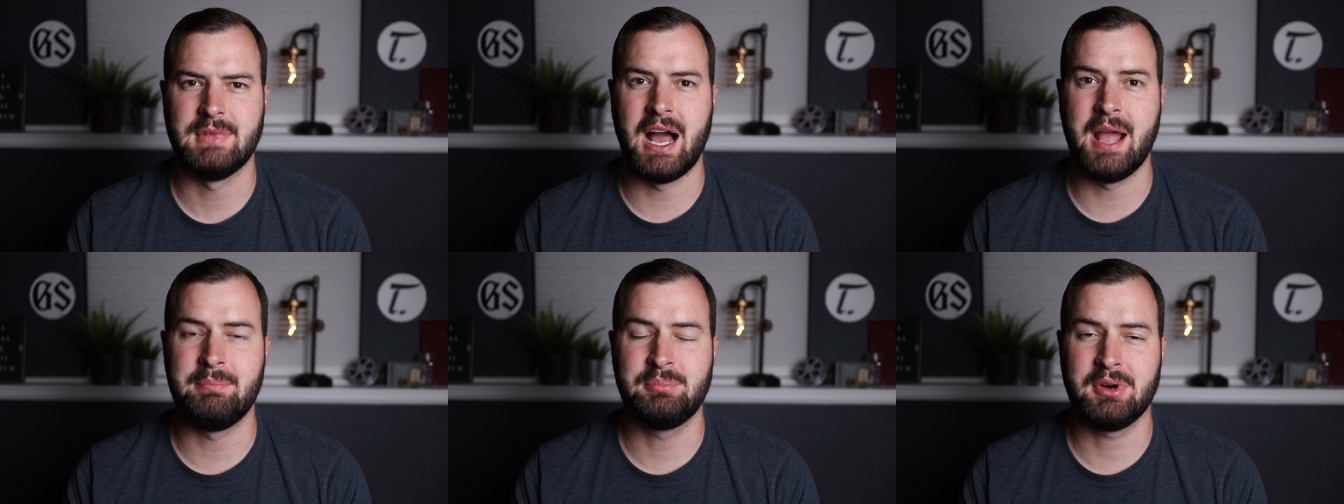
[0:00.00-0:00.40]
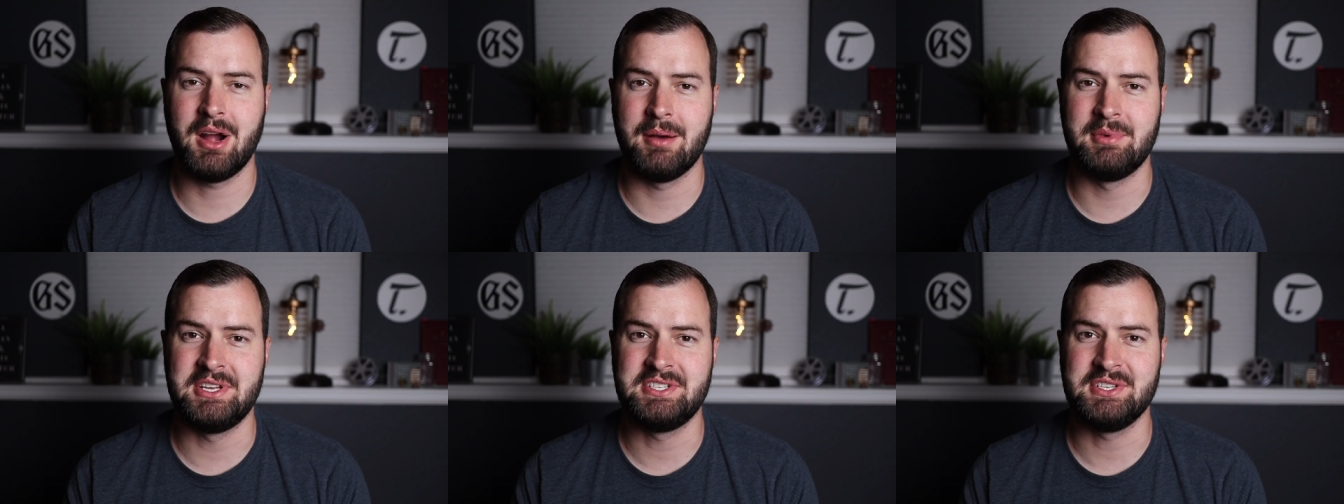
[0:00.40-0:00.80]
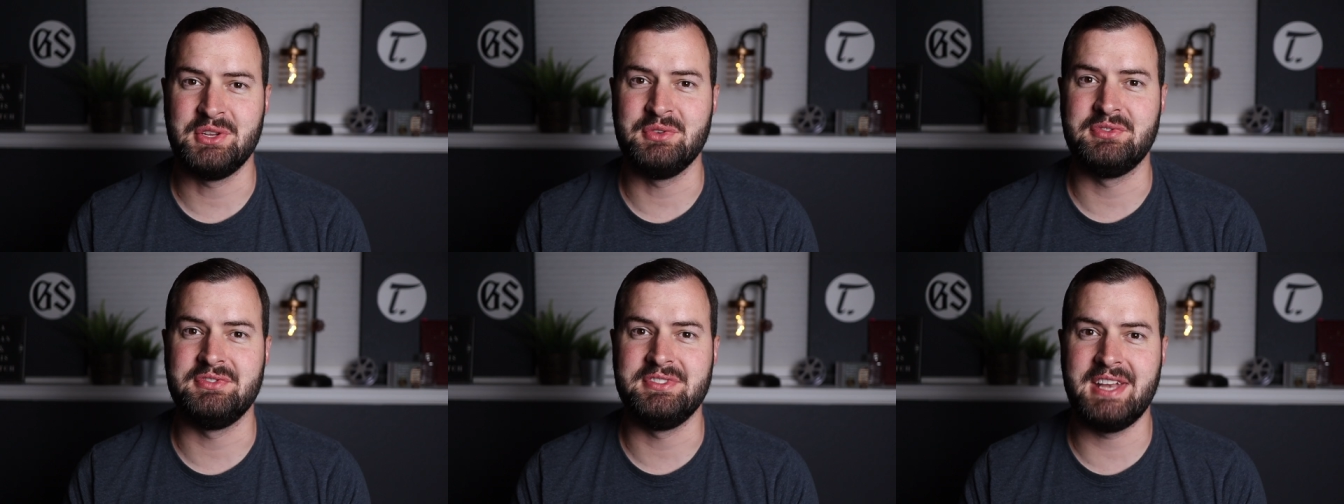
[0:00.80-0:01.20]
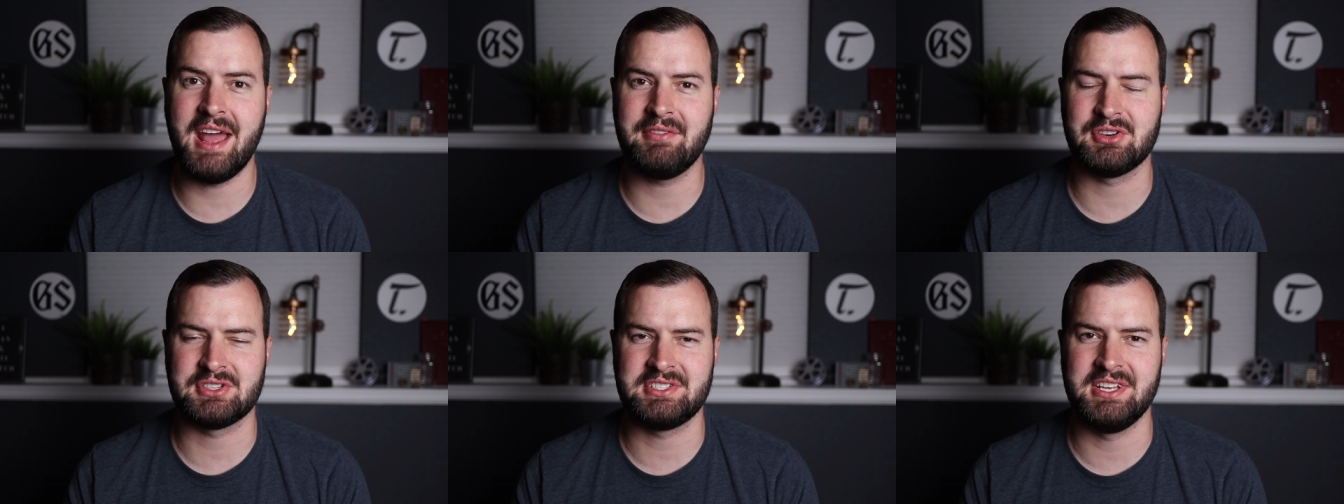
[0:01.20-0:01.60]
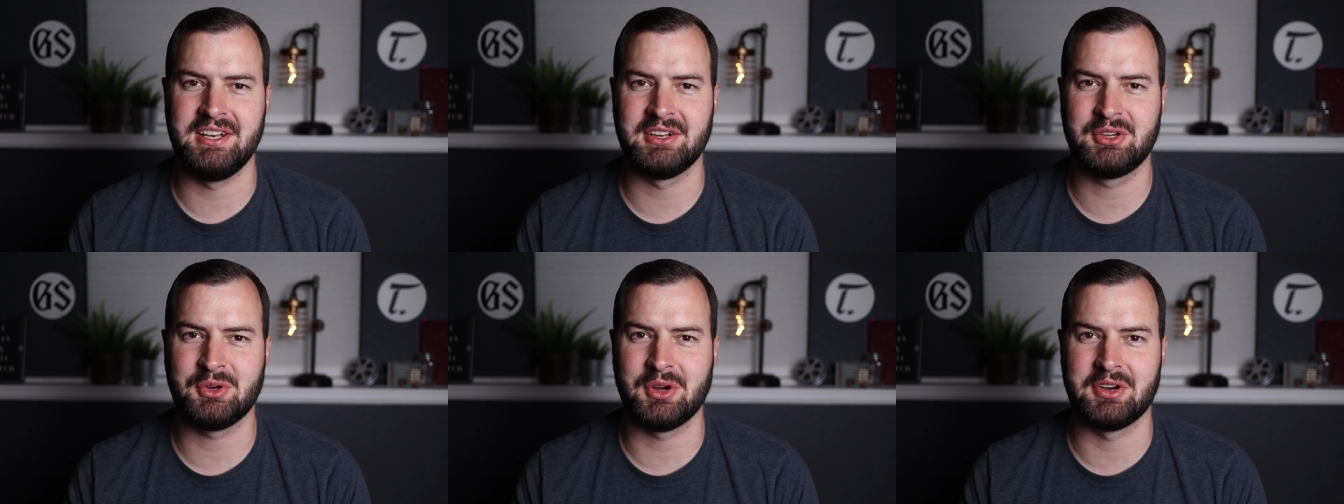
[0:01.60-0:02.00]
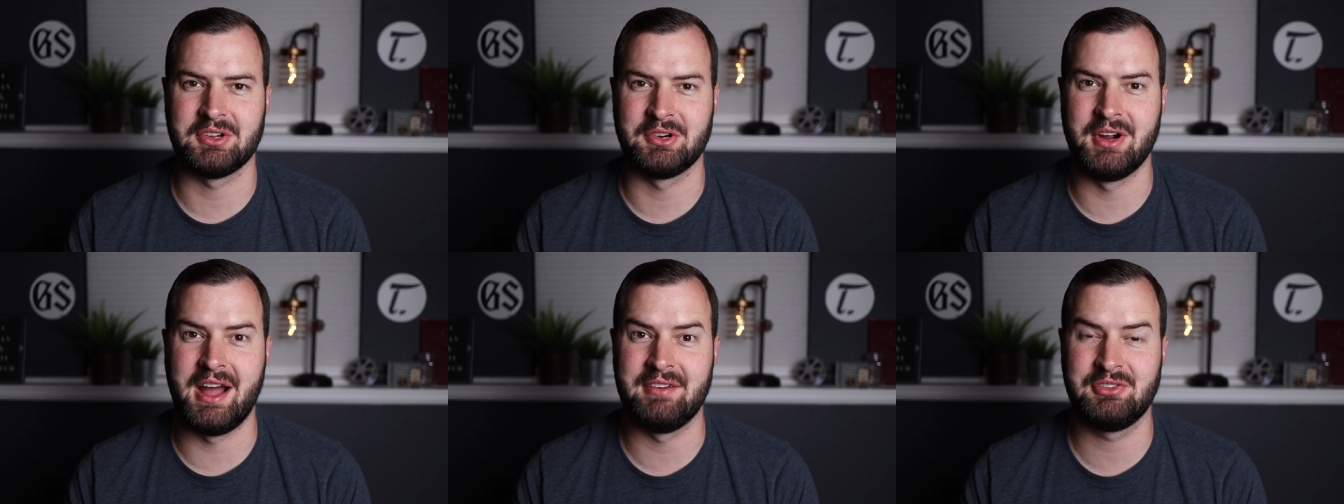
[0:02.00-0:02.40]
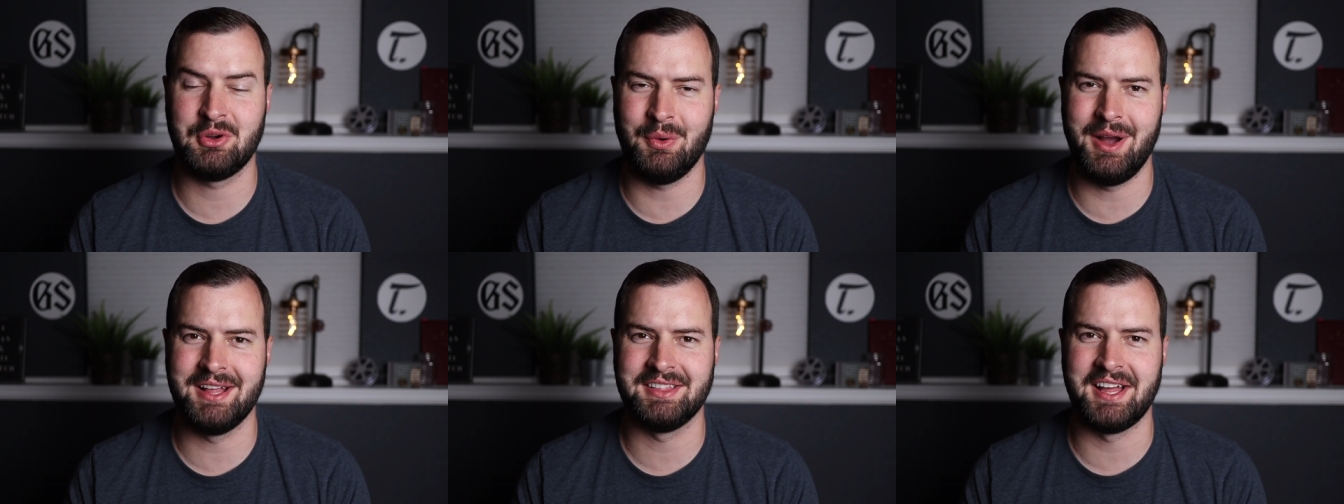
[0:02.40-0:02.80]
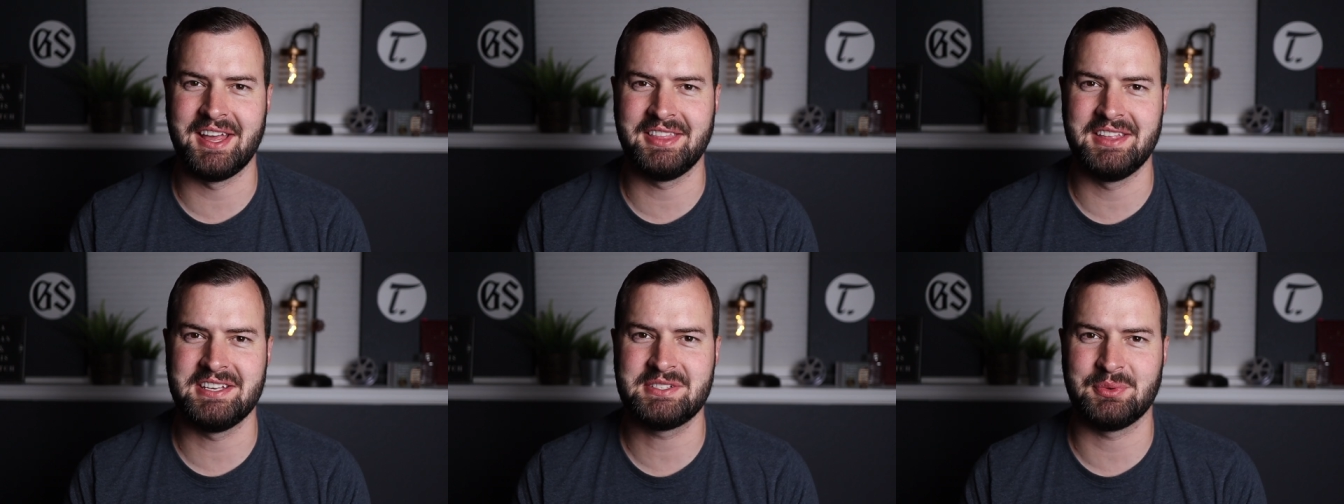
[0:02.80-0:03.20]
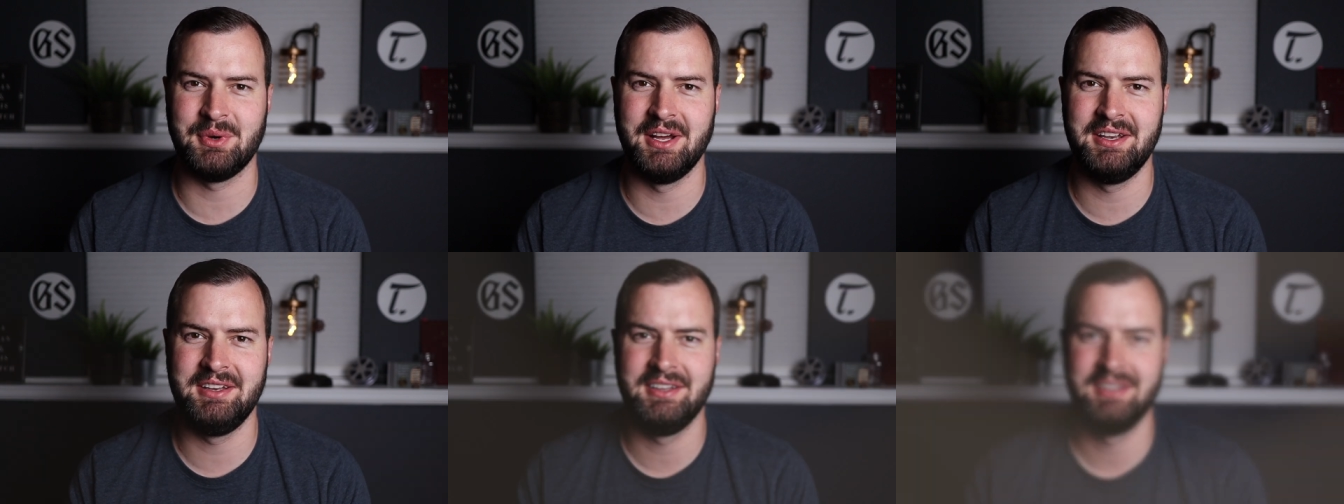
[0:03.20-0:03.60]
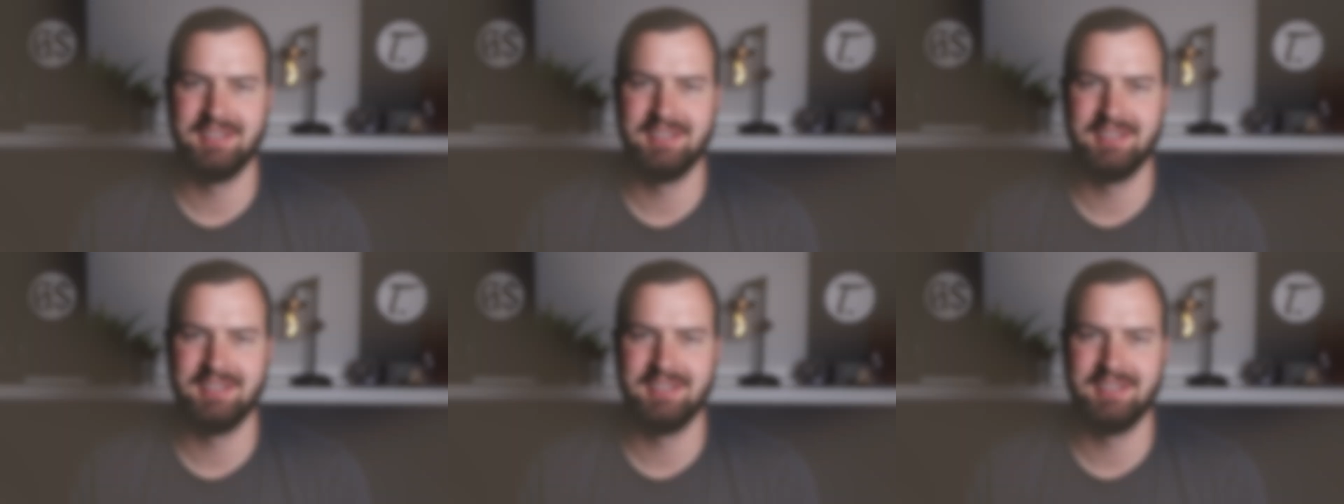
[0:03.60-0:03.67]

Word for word: I promise you've never seen a chronograph quite like this one.